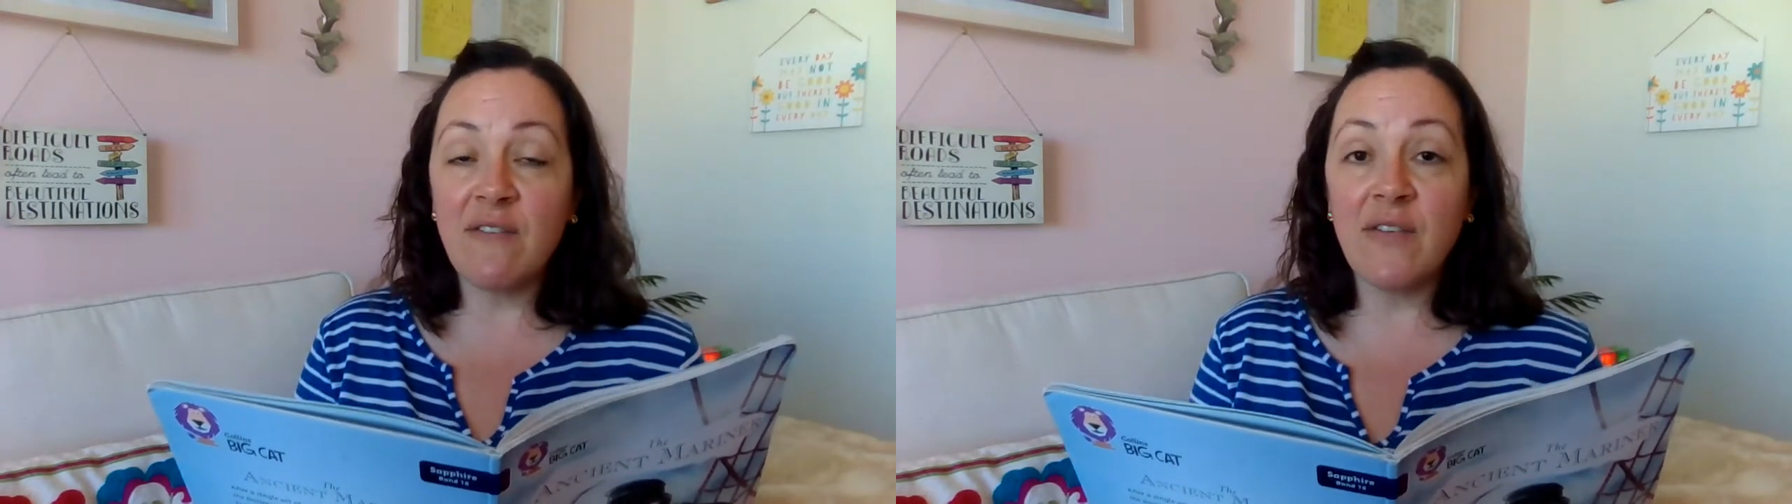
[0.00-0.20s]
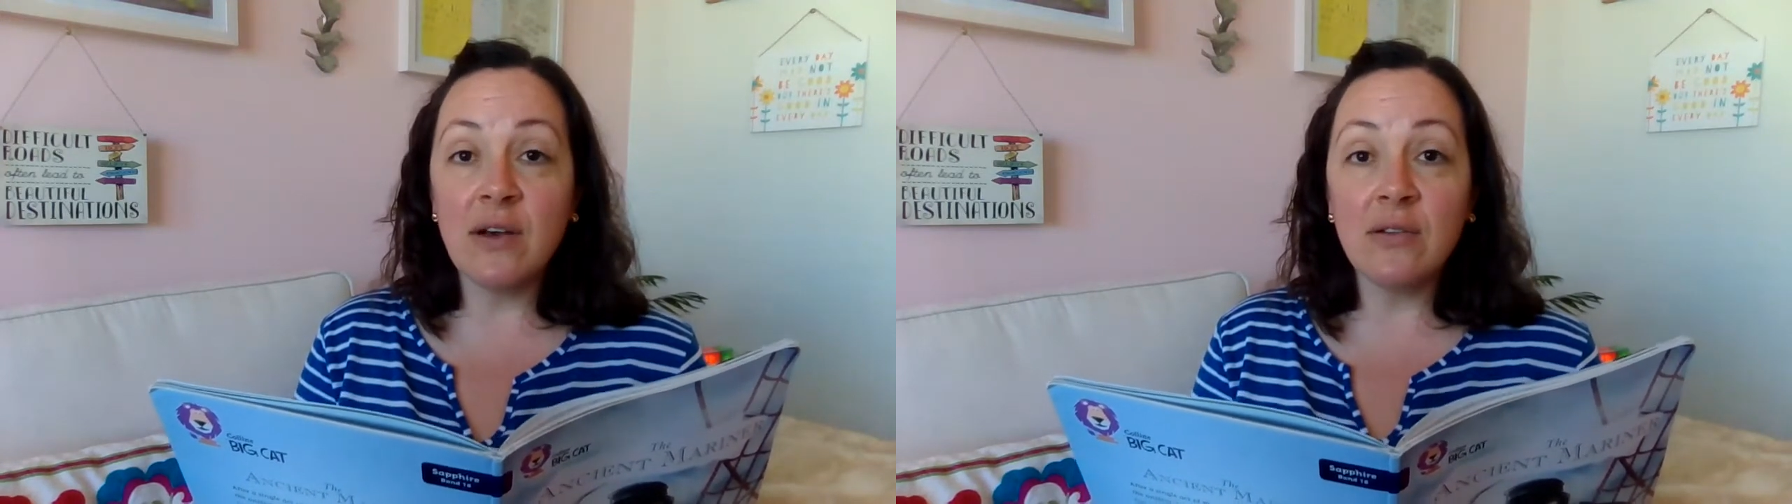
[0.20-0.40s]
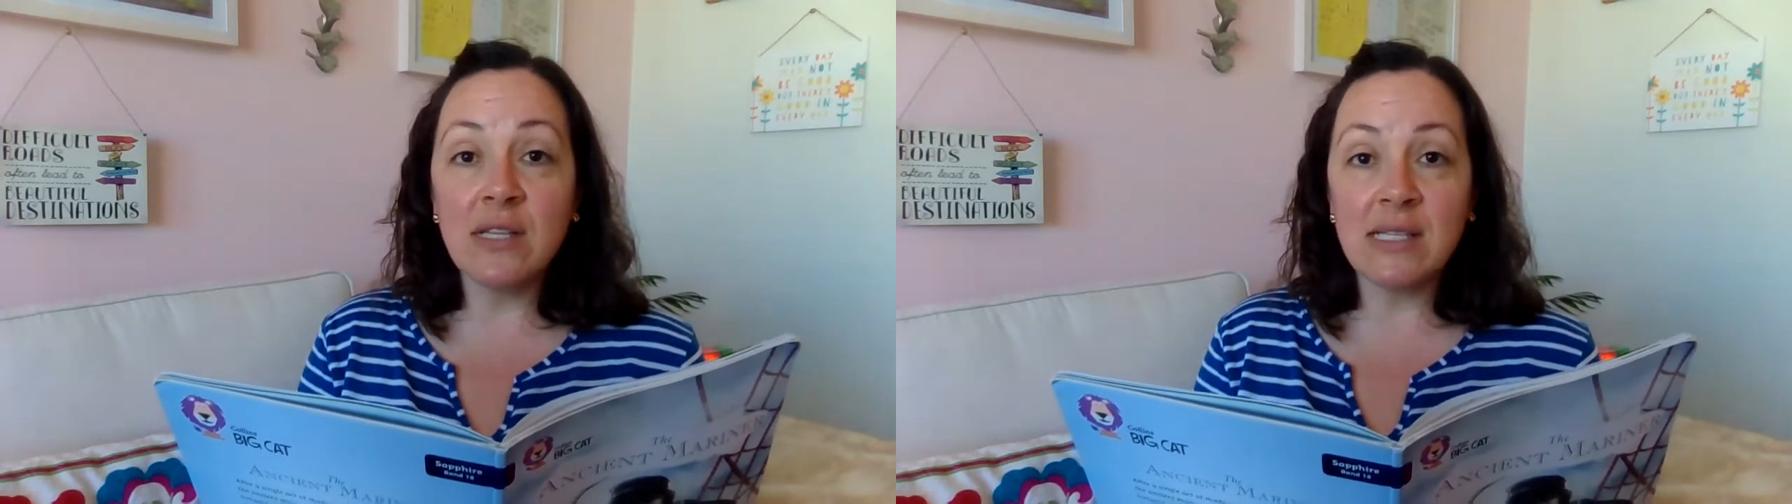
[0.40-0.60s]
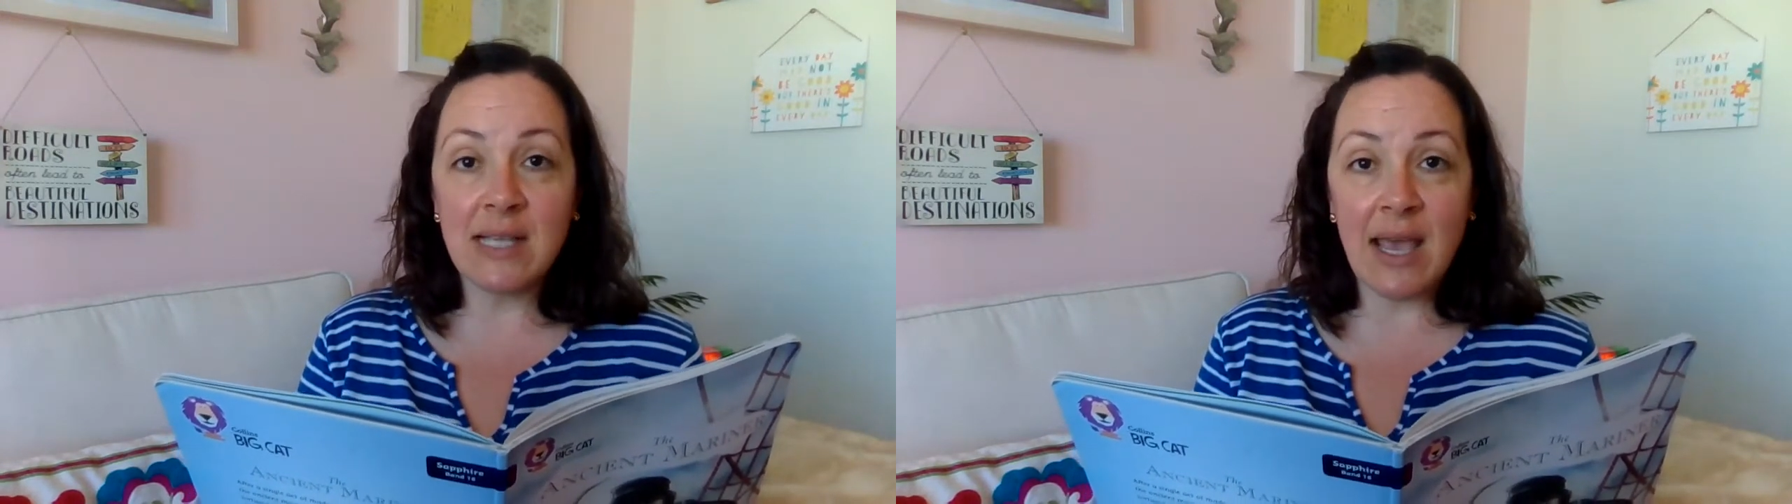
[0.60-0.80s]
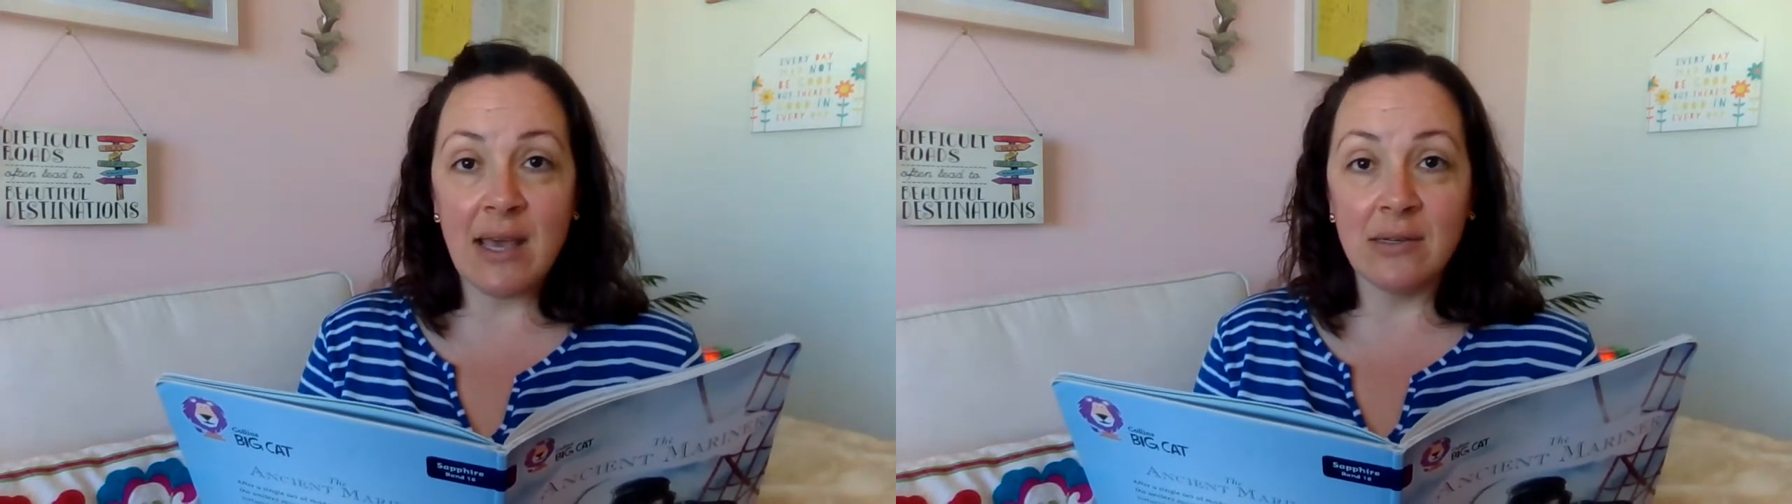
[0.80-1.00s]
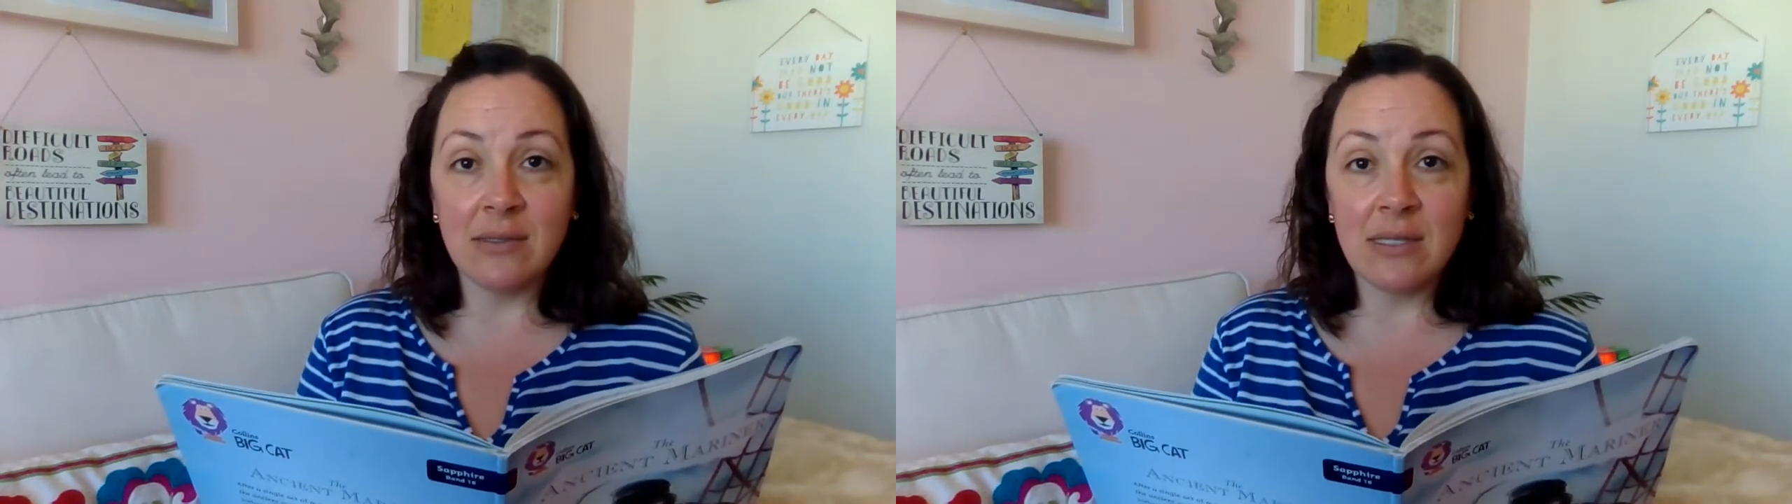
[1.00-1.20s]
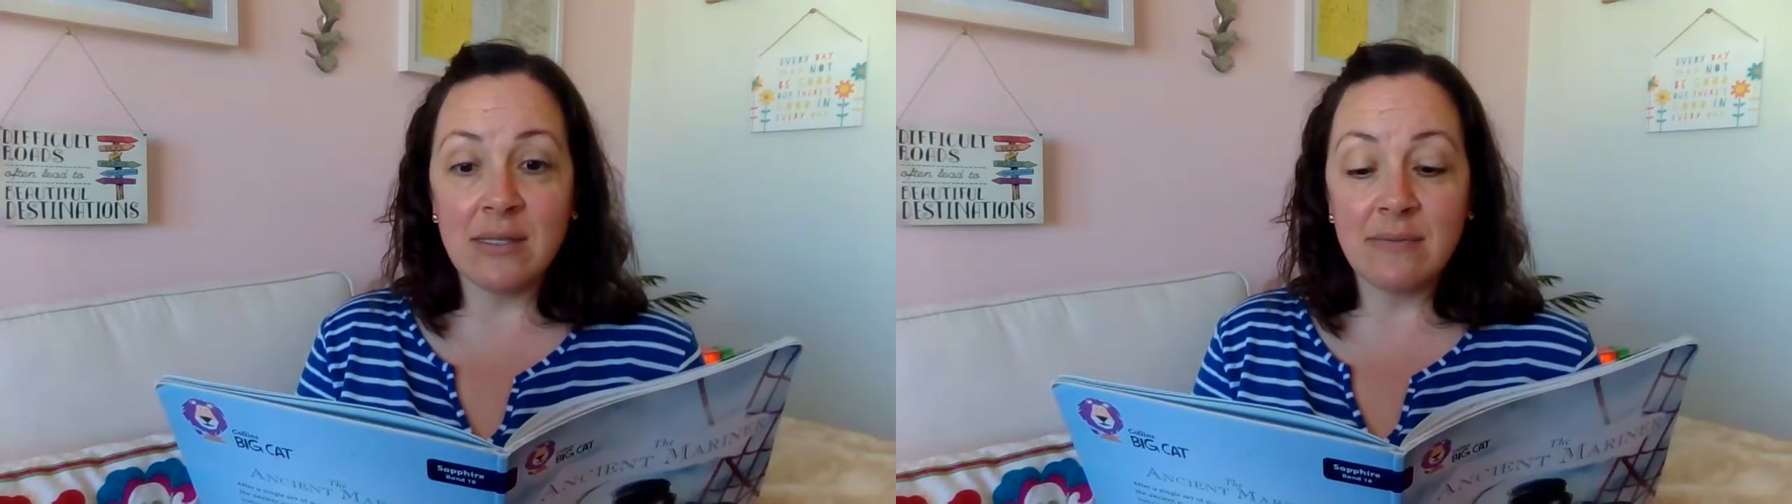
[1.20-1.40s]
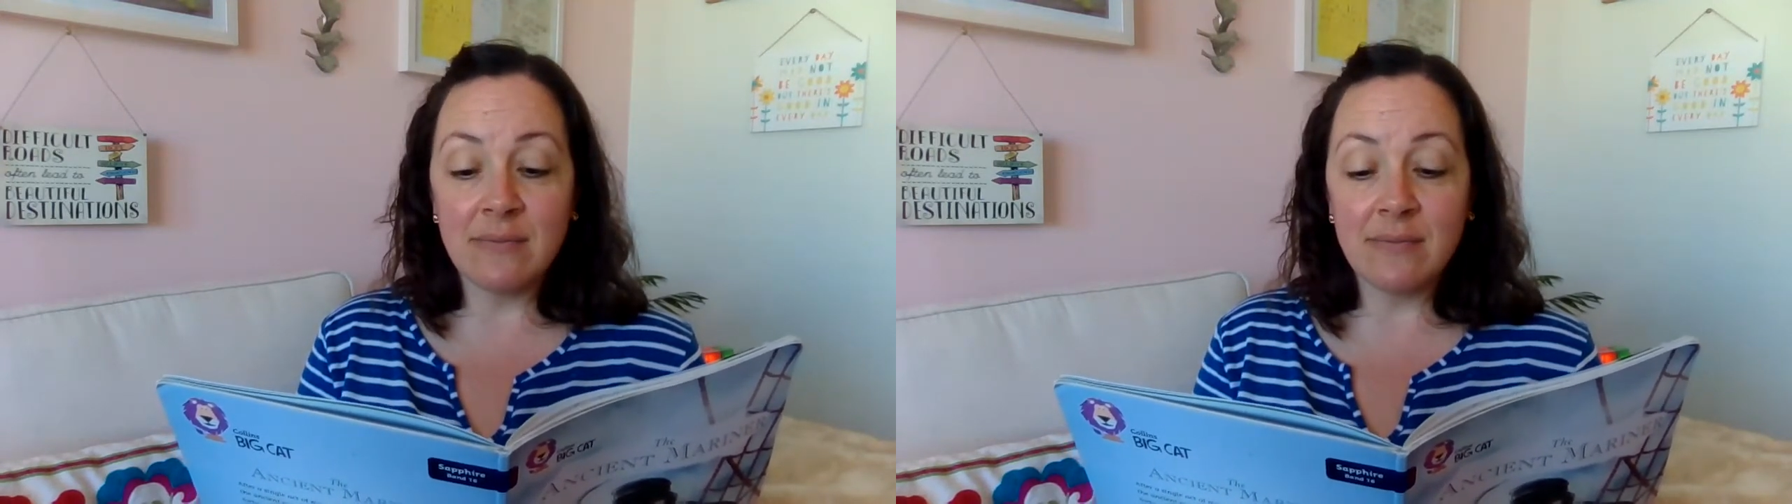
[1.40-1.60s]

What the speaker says: fill the sails.